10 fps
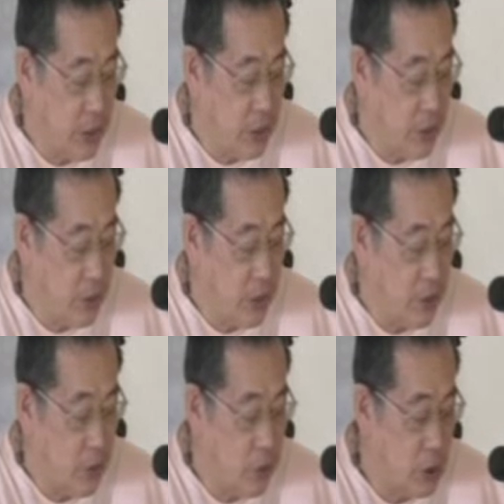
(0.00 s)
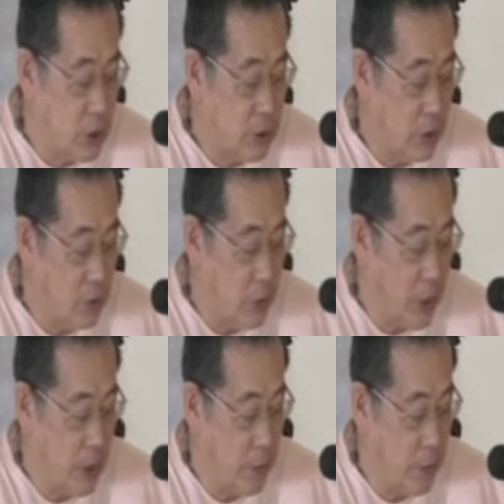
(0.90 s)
it in a rather neutral way,